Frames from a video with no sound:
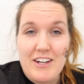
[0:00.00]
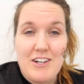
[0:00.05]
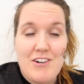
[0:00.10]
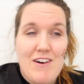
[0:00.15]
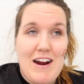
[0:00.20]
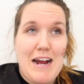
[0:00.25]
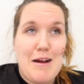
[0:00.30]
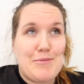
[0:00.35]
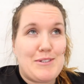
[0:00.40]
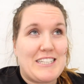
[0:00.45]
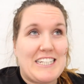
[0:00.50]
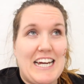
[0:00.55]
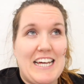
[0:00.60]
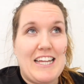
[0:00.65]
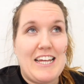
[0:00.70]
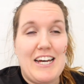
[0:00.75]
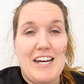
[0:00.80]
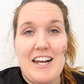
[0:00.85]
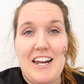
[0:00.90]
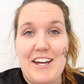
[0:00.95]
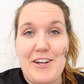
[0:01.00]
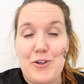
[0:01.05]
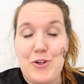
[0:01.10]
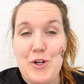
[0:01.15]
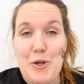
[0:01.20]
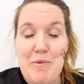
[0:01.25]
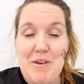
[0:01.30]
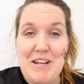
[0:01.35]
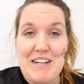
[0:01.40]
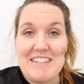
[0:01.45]
grab together like your
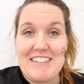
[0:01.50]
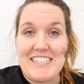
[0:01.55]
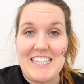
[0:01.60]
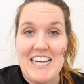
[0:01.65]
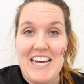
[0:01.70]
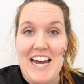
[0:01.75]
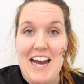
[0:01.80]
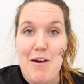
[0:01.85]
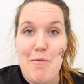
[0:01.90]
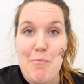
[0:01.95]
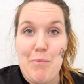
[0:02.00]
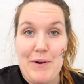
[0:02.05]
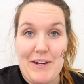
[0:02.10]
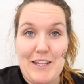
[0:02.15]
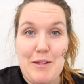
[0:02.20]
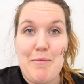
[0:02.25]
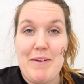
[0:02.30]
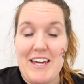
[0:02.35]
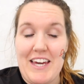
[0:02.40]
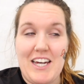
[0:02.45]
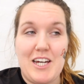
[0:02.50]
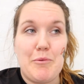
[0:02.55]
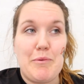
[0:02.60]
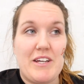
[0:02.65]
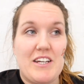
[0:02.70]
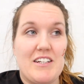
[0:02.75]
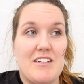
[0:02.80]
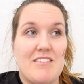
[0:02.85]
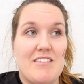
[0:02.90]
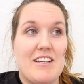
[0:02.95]
community and bring them here
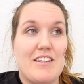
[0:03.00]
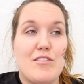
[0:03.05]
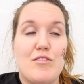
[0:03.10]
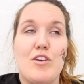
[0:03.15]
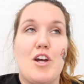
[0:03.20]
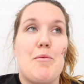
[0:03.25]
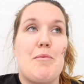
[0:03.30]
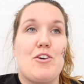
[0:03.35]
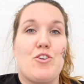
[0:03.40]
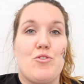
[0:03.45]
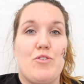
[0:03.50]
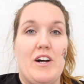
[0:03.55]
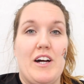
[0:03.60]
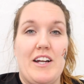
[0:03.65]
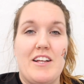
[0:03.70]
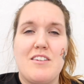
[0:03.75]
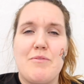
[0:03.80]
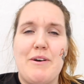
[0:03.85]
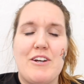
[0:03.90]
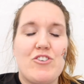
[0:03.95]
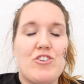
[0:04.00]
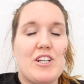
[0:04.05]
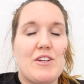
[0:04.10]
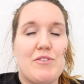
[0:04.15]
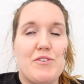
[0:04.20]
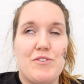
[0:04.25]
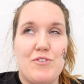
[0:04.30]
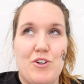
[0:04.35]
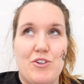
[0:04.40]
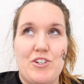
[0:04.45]
because it's so much fun, especially
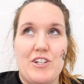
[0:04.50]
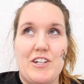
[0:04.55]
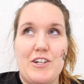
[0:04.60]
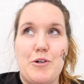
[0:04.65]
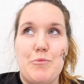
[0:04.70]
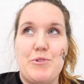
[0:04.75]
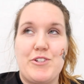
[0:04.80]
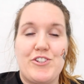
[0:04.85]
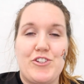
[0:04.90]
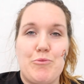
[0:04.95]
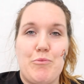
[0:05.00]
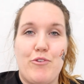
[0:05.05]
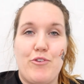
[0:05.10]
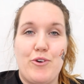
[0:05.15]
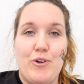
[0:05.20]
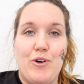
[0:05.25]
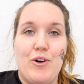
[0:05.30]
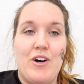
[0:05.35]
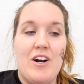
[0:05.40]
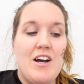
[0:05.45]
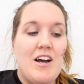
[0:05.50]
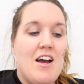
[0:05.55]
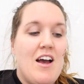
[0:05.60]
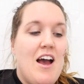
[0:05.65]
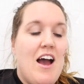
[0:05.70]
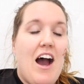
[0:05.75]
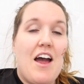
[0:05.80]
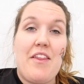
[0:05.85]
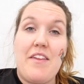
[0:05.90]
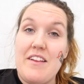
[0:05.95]
if you've not done a competition before.
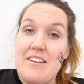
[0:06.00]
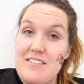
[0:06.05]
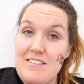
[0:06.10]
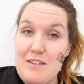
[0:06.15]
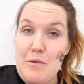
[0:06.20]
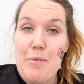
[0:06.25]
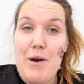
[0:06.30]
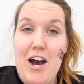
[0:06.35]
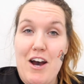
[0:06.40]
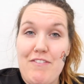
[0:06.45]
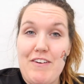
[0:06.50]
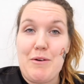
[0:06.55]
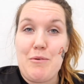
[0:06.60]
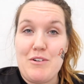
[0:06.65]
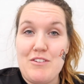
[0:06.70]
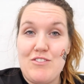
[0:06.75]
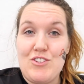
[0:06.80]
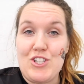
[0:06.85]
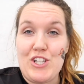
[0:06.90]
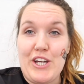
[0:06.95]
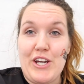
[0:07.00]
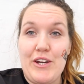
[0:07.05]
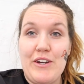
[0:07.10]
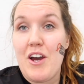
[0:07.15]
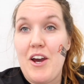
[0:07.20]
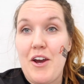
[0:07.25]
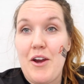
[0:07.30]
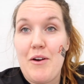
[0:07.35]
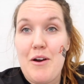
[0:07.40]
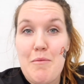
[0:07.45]
I think this is the perfect one to do. So
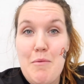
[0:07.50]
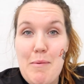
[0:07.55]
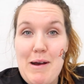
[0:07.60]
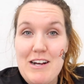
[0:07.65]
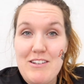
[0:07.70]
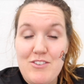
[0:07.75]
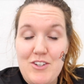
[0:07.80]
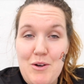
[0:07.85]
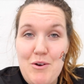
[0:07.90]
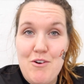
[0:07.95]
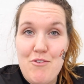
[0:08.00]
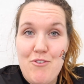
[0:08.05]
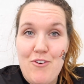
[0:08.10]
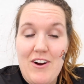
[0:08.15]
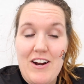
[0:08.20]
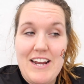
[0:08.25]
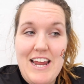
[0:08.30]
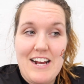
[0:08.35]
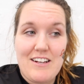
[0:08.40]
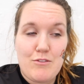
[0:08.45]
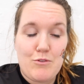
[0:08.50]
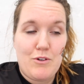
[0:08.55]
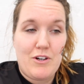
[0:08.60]
I'm about to go on for our next